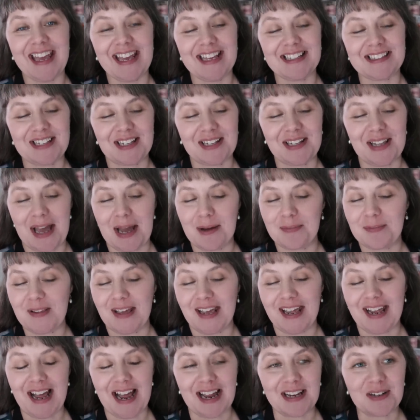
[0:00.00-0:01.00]
It's a collab
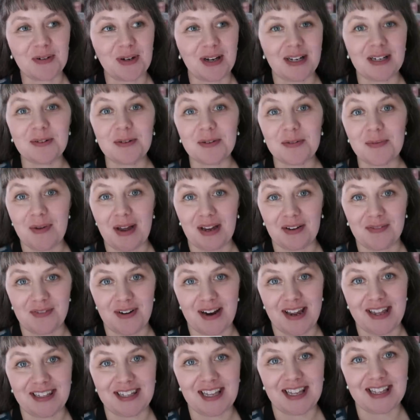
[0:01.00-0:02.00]
that I created with my
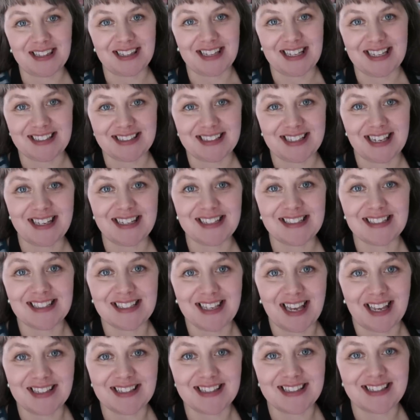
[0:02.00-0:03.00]
friend Leisa at
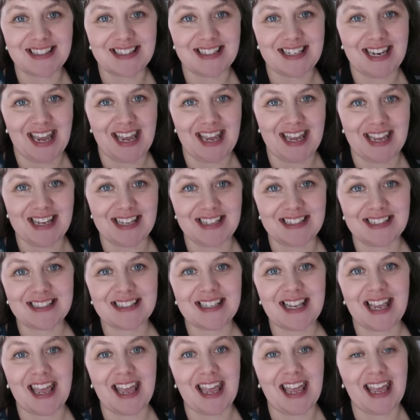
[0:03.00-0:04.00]
Suttons
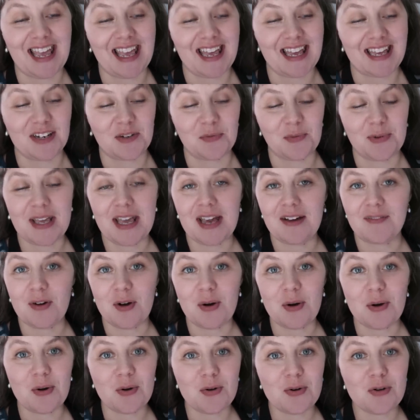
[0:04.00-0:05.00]
Daze, and we have
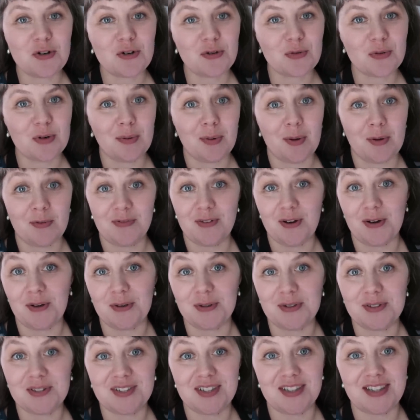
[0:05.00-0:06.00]
a whole group of
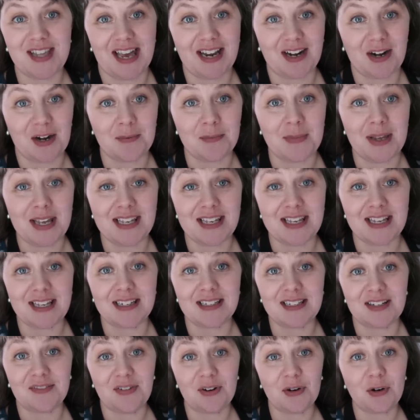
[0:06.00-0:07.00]
folks that are
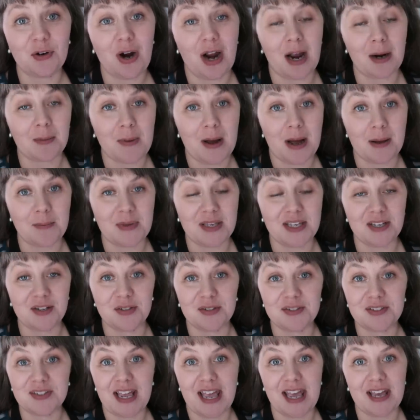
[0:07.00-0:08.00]
making different crockpot
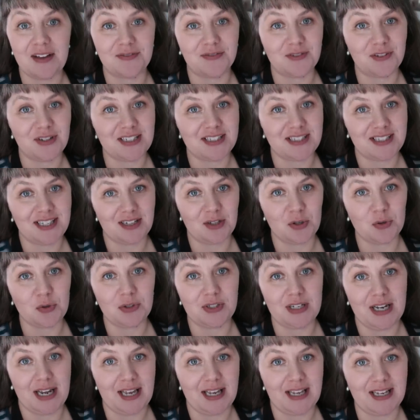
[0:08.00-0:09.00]
meals every
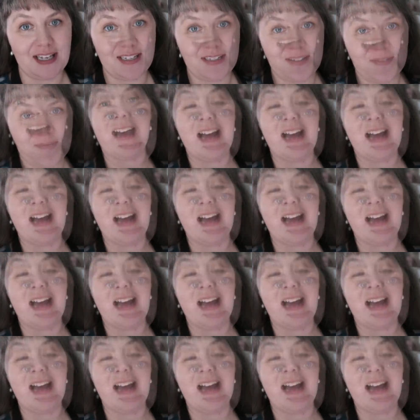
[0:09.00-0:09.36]
single day.